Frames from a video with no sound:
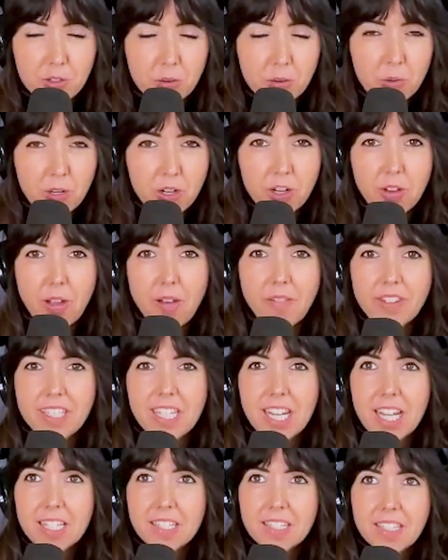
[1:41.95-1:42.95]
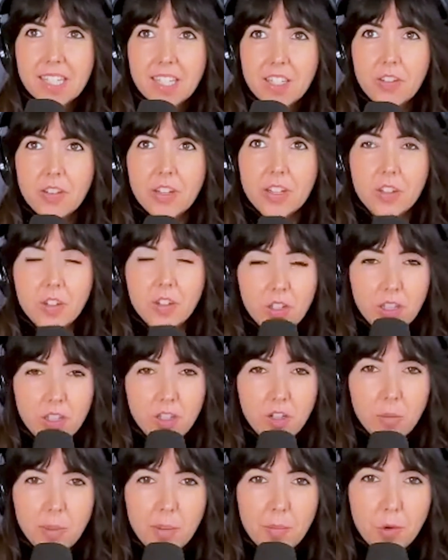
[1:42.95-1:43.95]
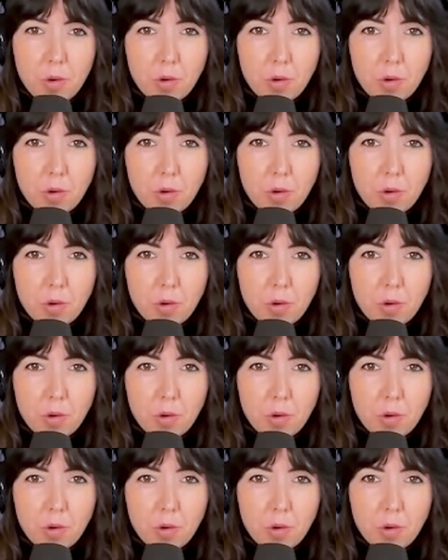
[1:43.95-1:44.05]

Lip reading: it where you have a desk and you can look a little bit more